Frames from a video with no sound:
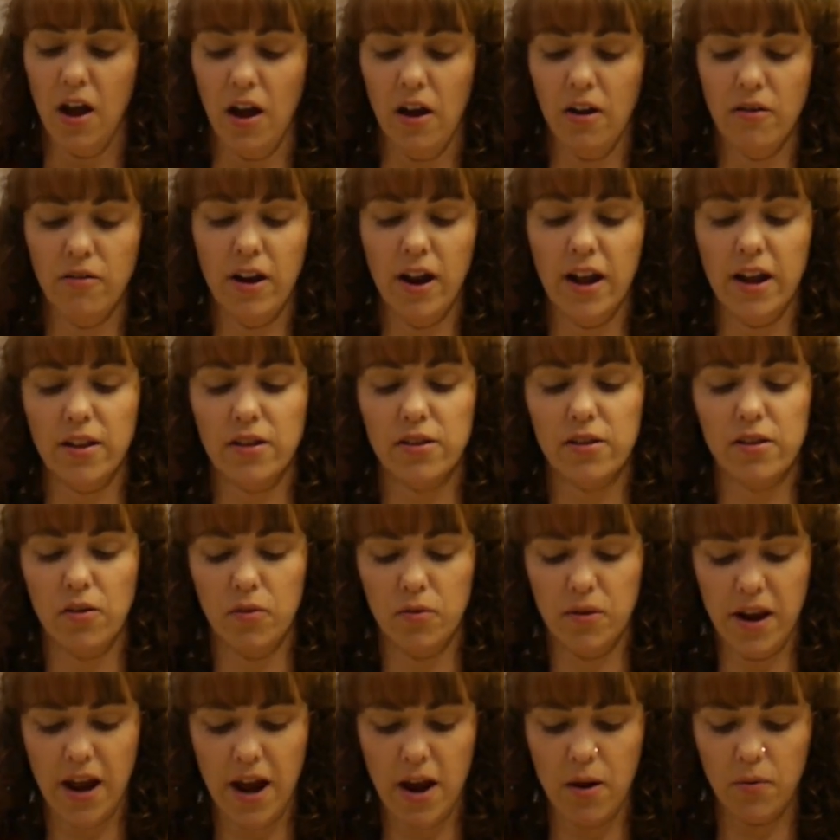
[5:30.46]
All right,
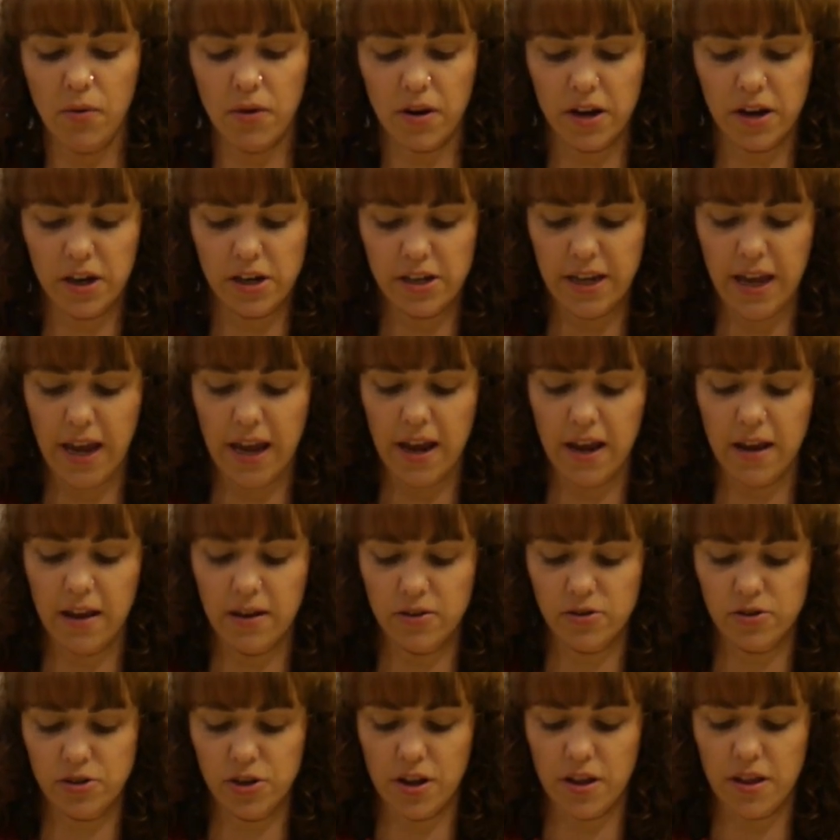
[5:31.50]
so now we're gonna
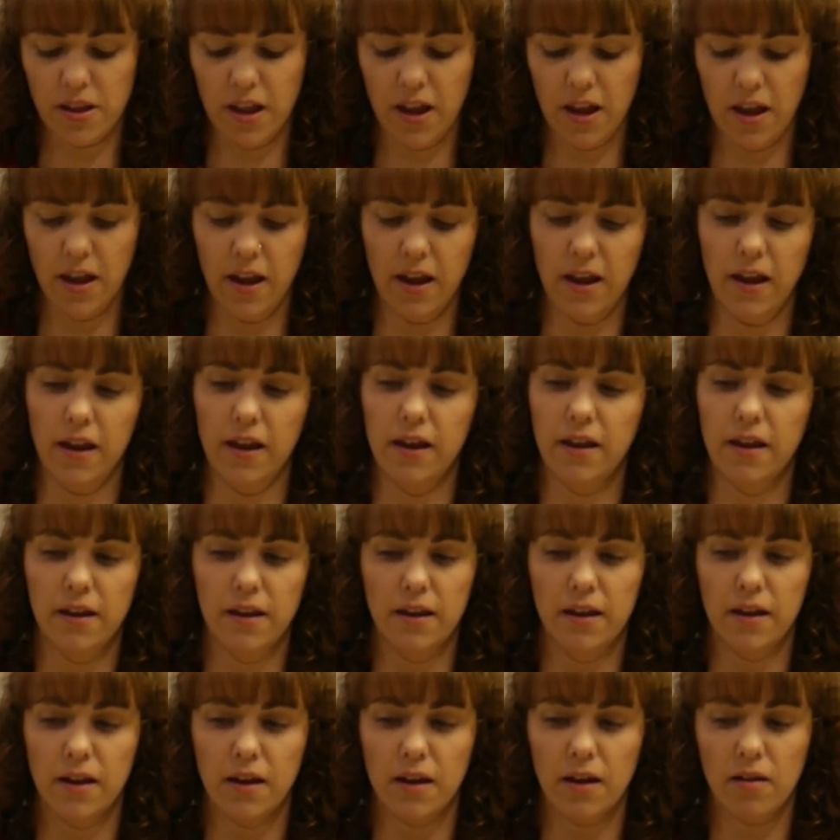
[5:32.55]
take just a
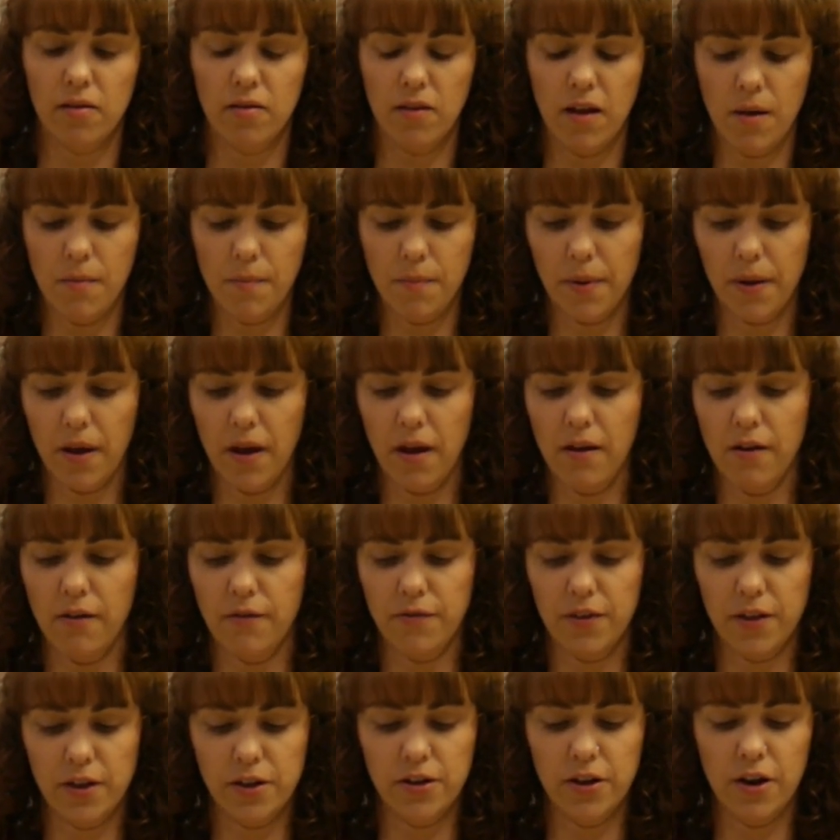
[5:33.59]
clump
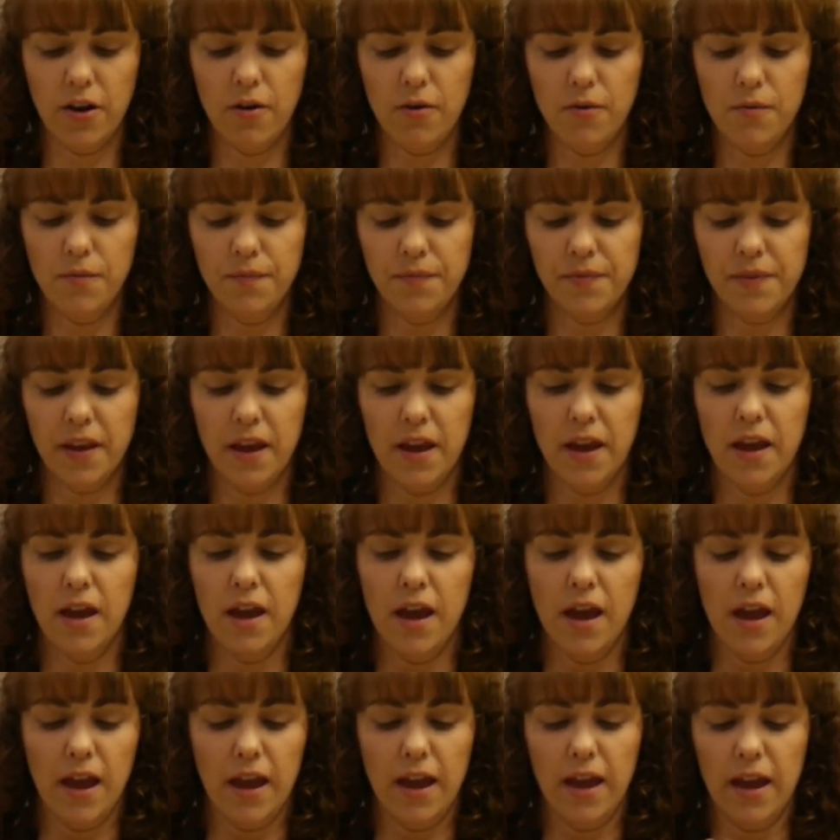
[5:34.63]
of the dough
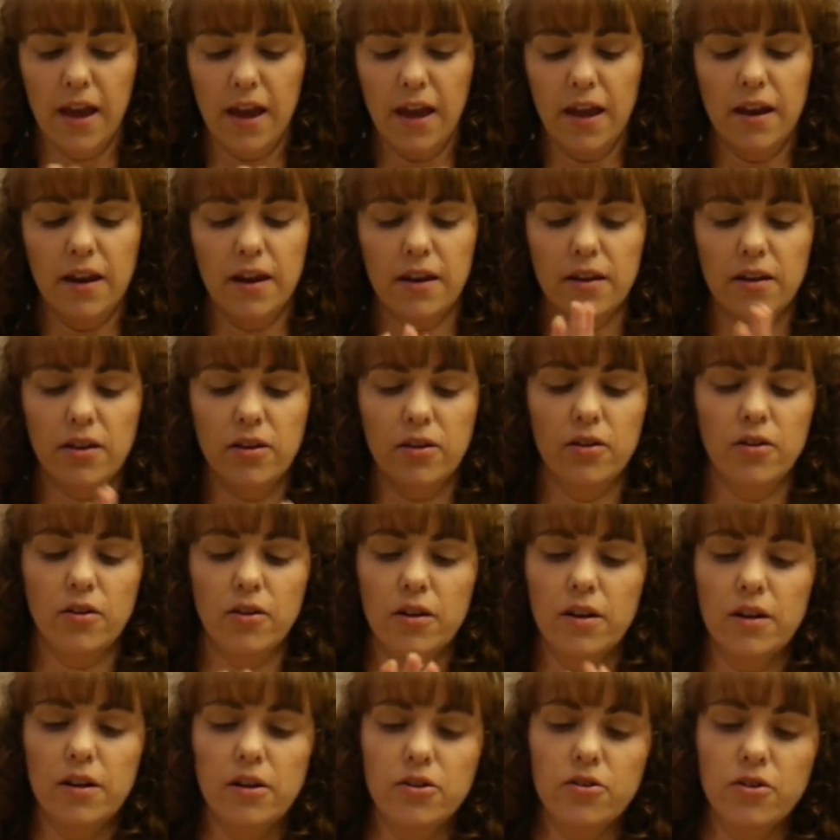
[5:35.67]
and you're
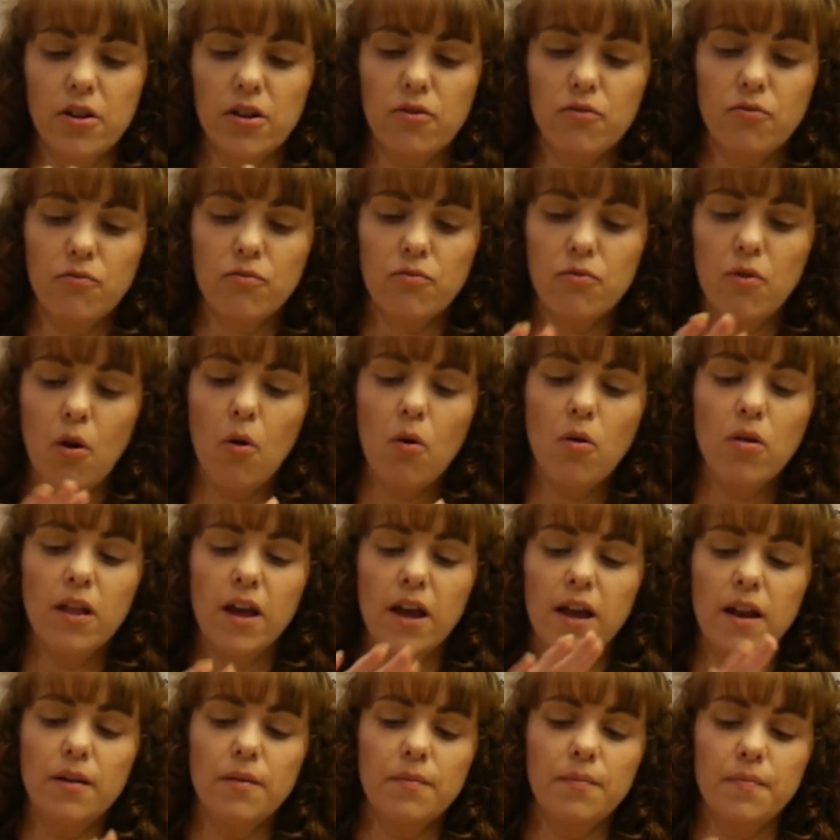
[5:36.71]
gonna just roll
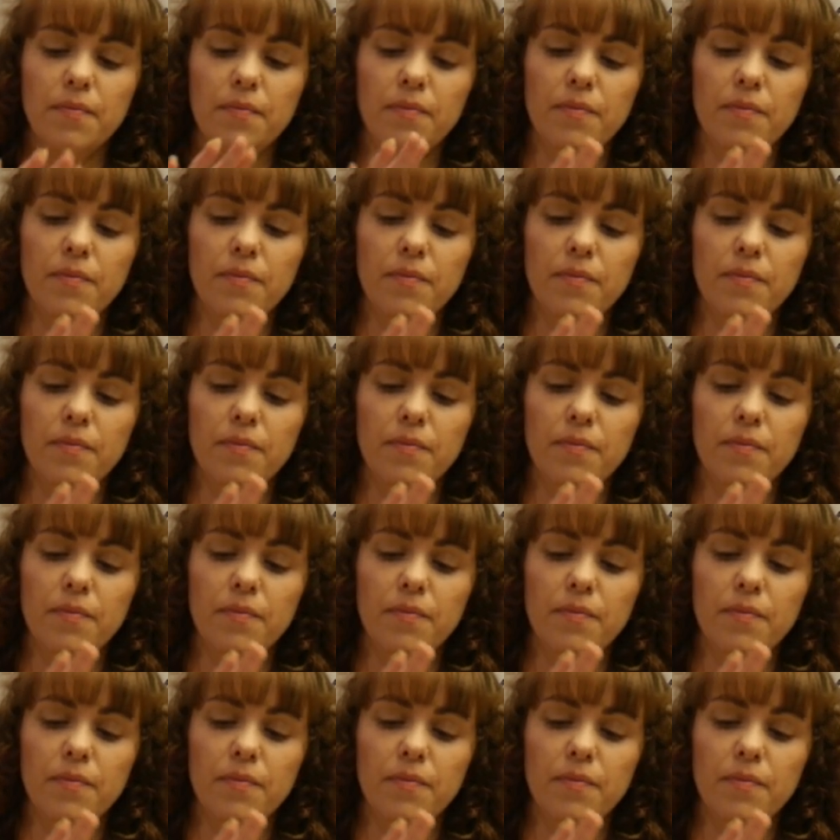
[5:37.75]
it